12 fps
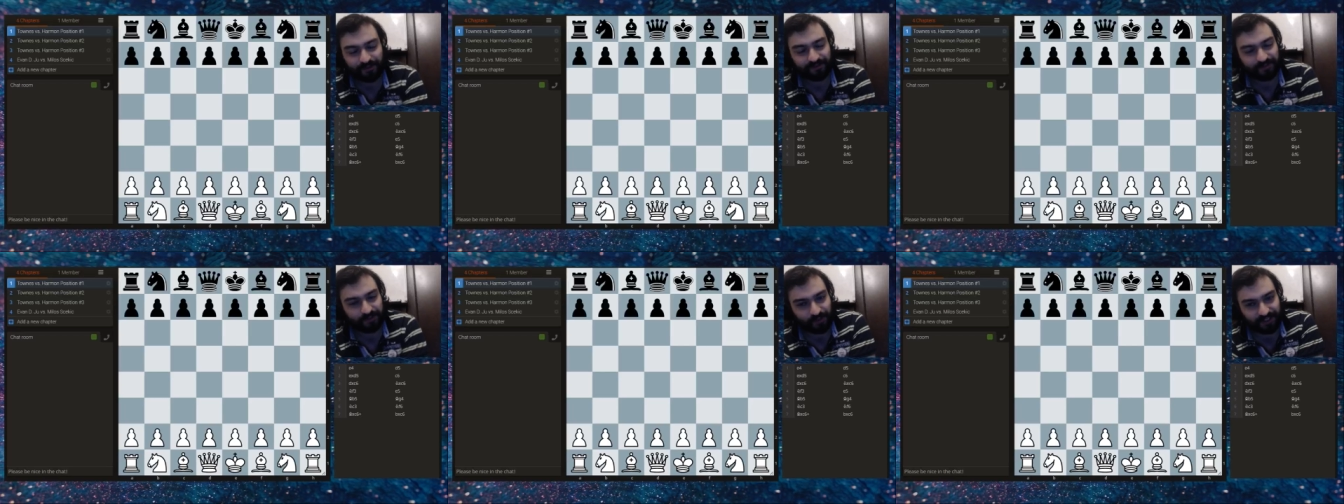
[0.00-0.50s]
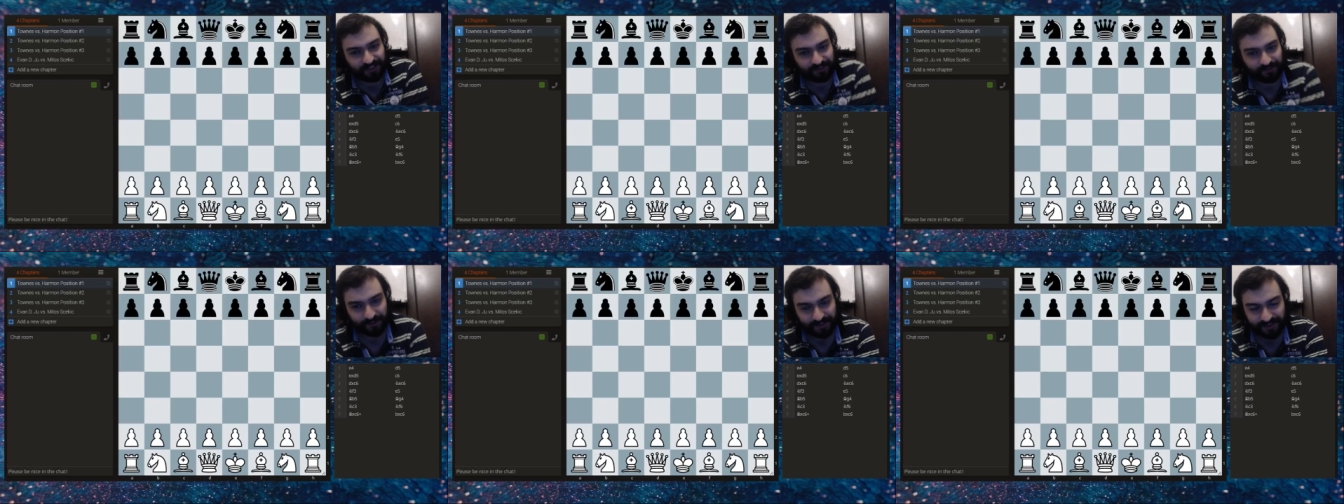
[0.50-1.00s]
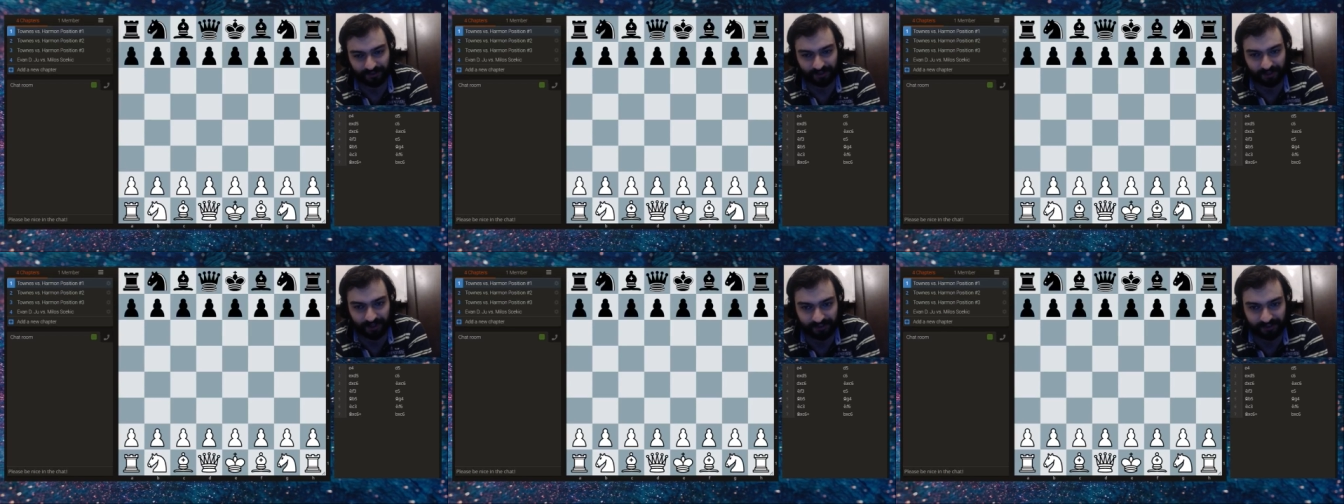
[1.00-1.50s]
We've been waiting for this for
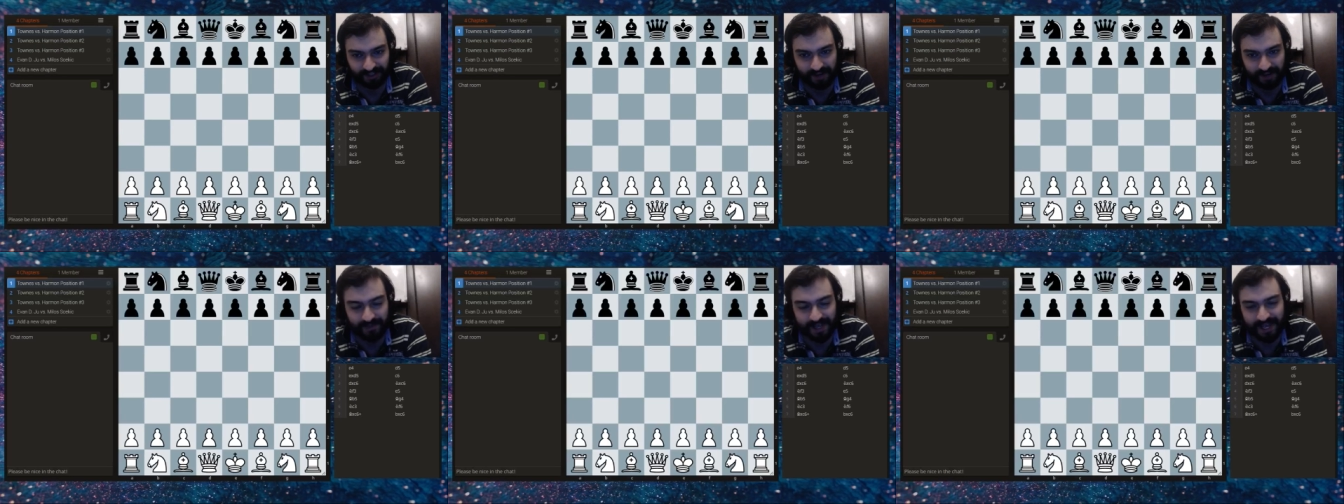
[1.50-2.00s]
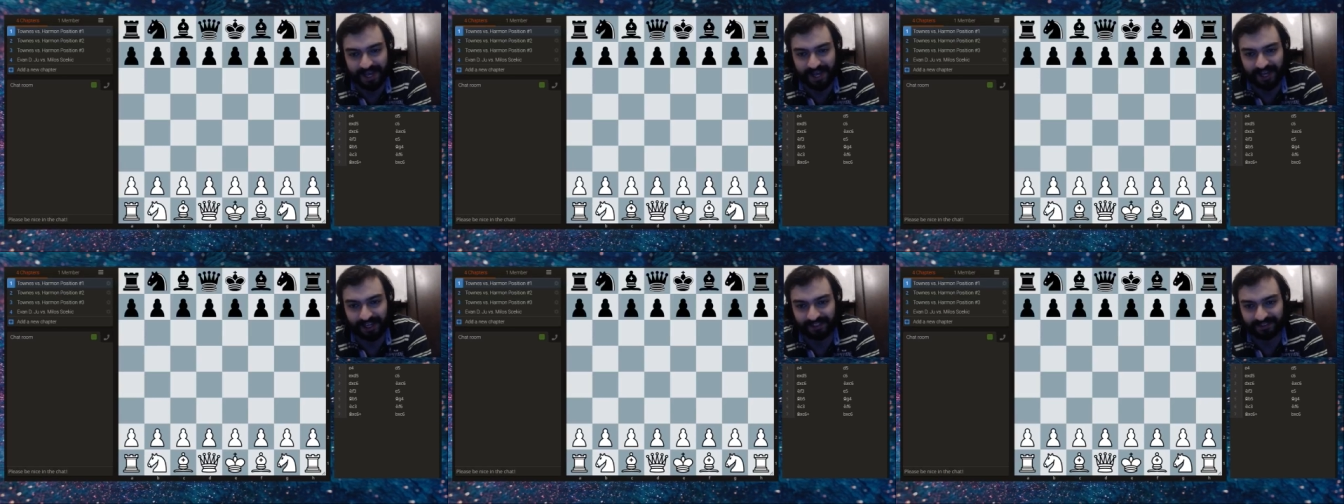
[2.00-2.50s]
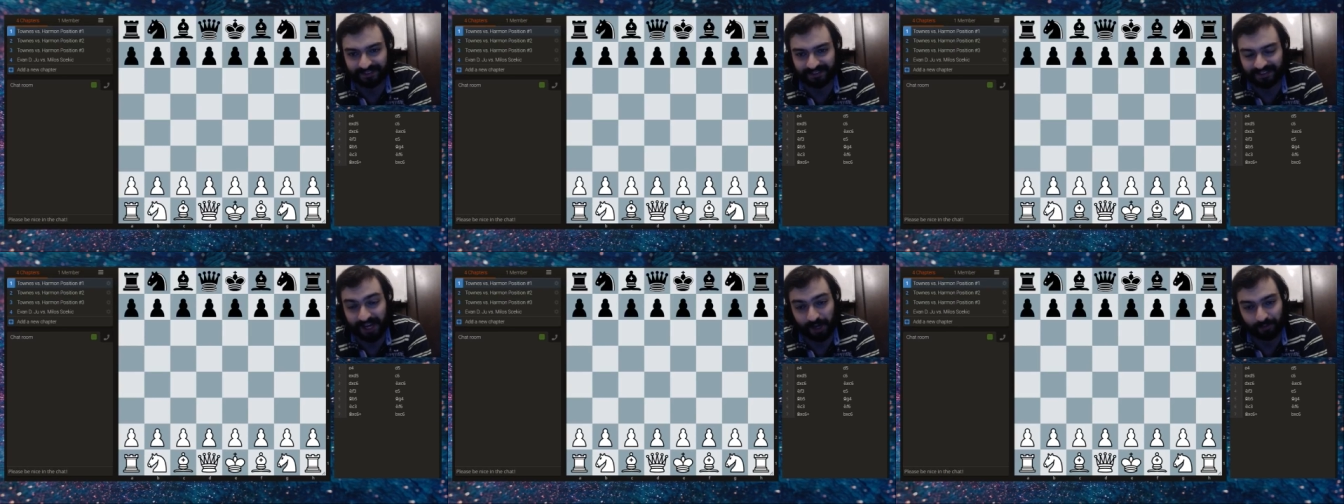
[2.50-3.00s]
a long time, and
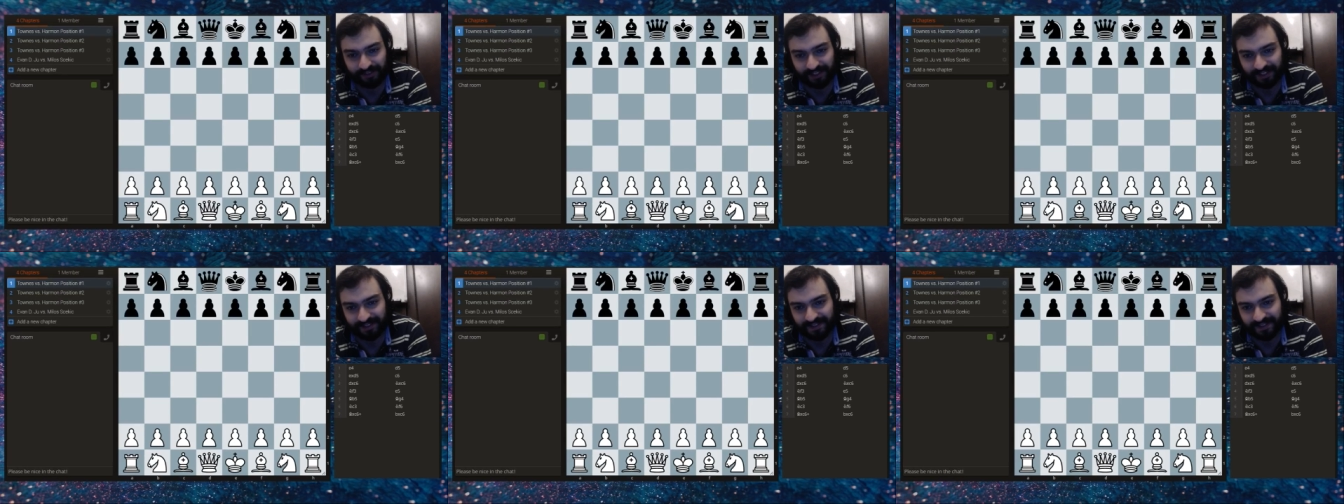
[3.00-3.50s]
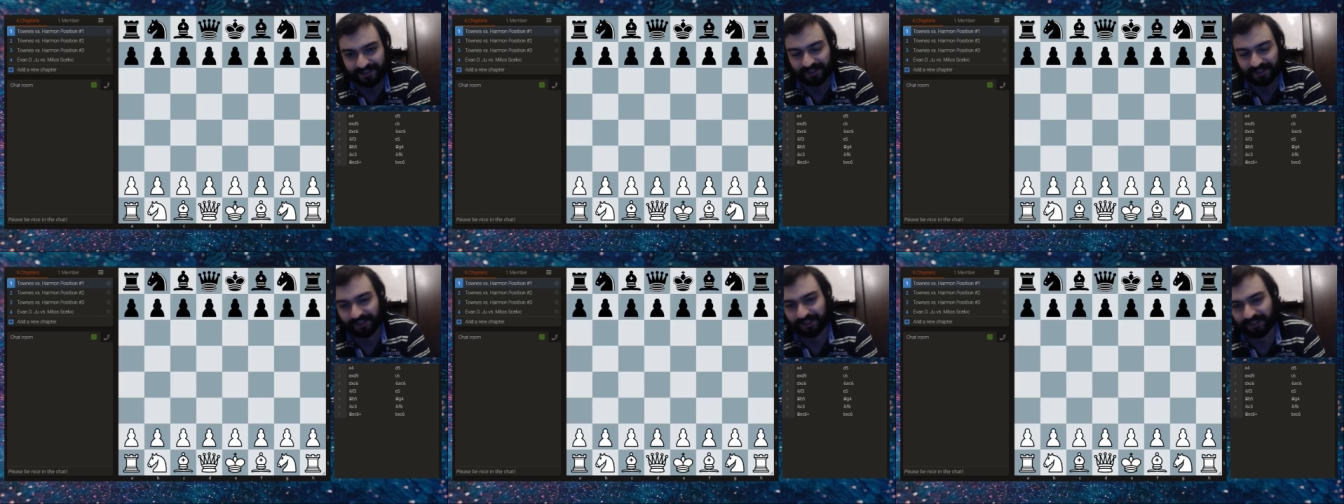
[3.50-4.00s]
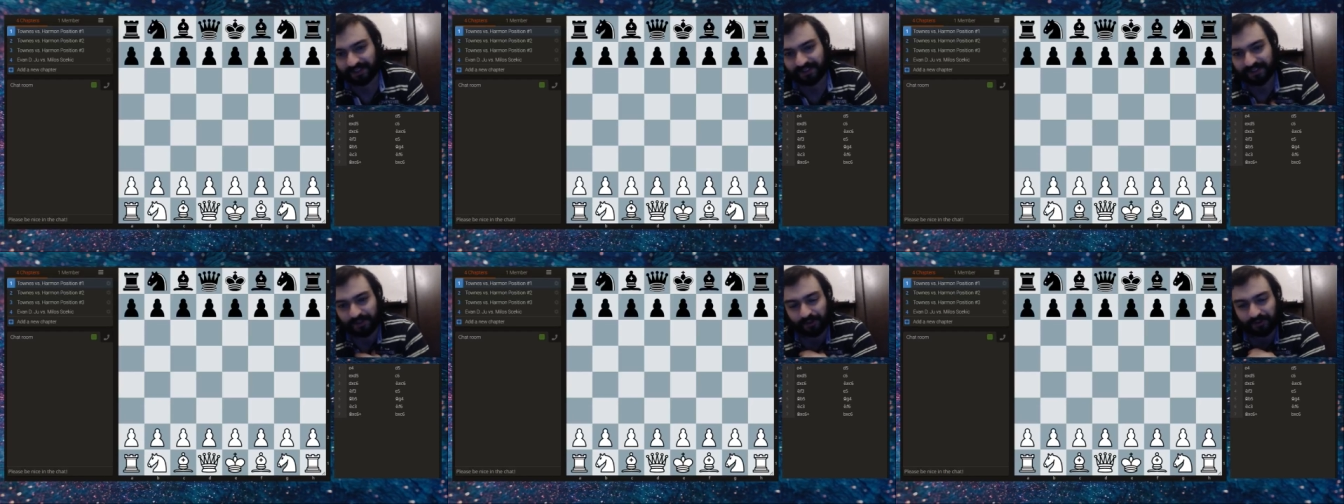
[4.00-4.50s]
yeah, hopefully it's
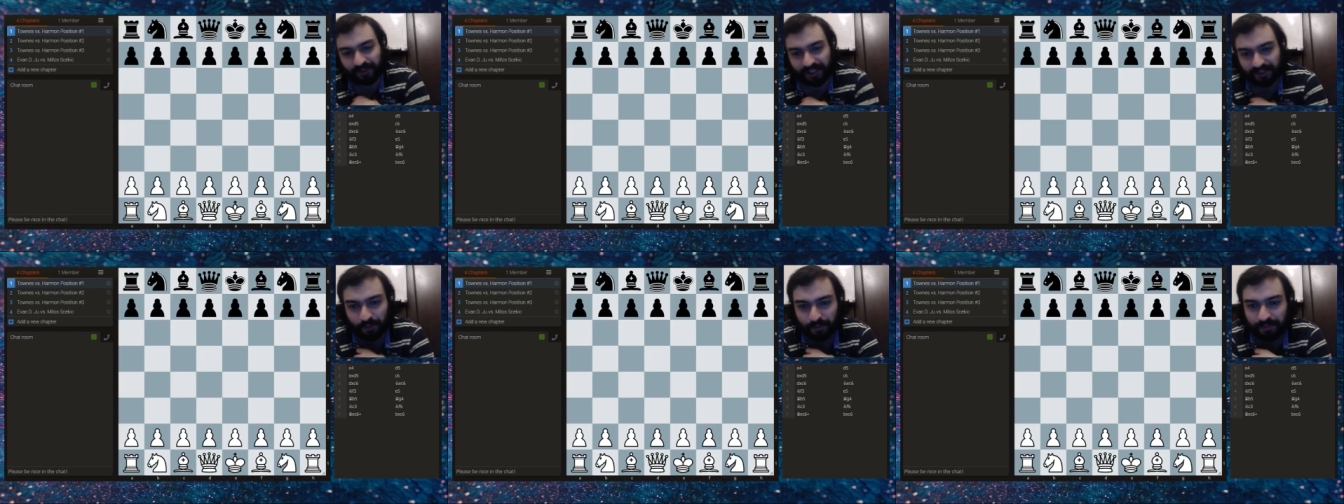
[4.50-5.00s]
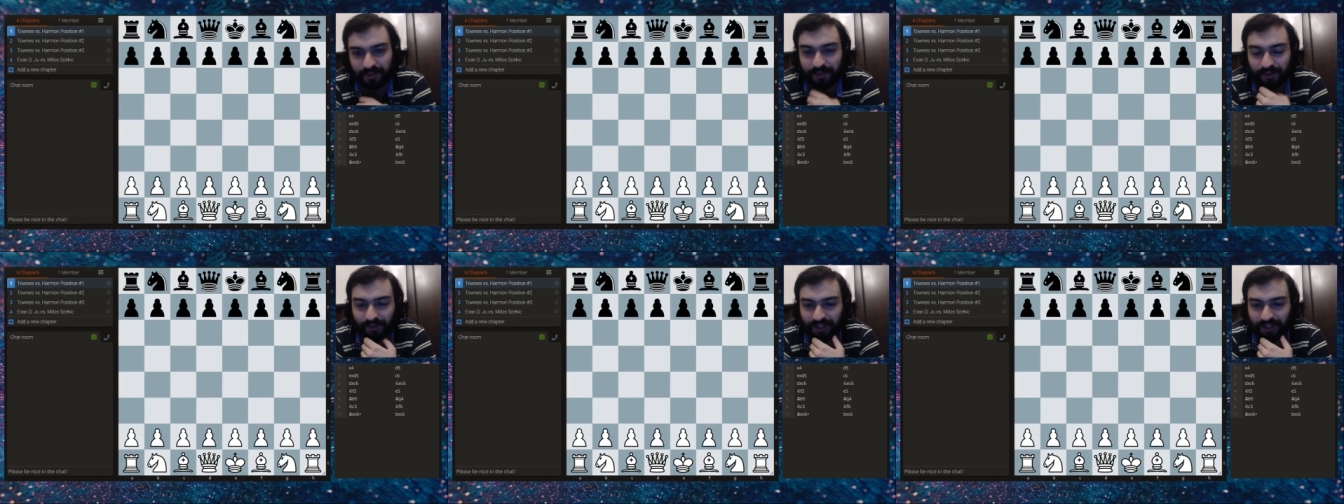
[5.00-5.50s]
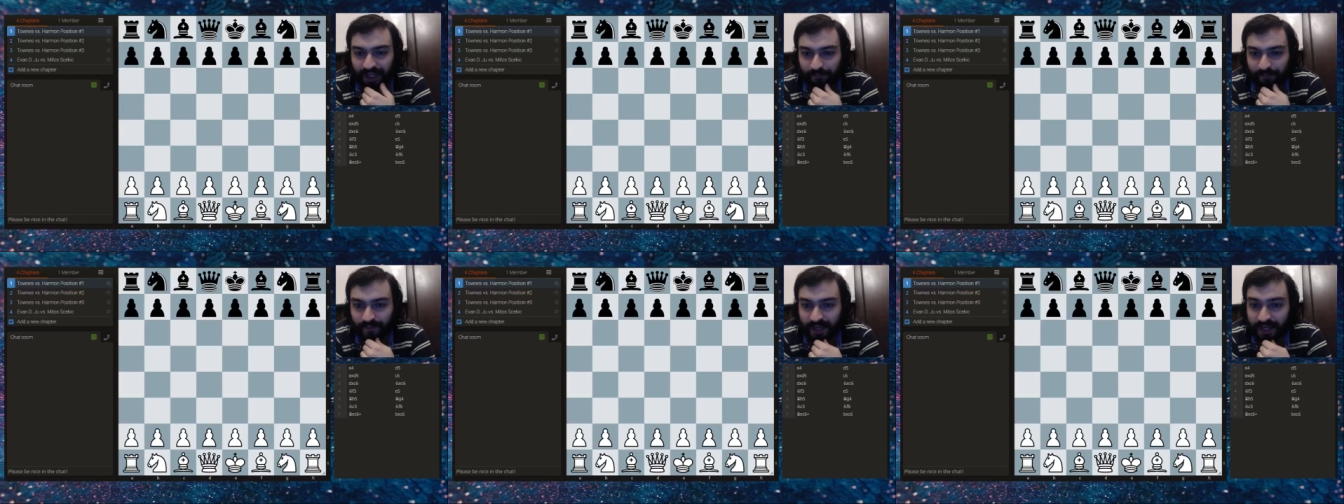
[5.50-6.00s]
going to get more people in the
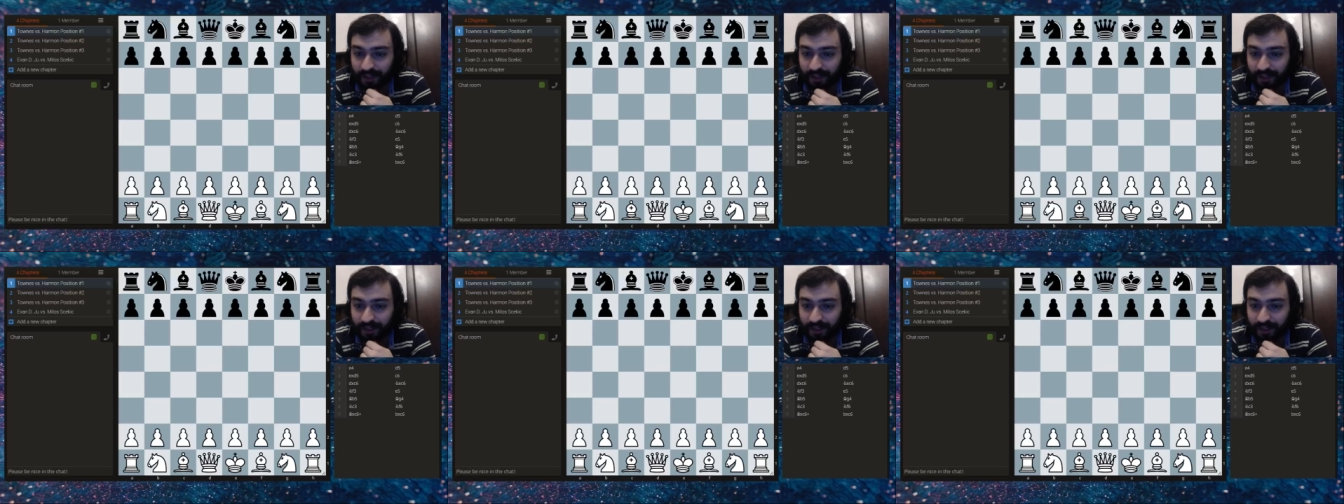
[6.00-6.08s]
game.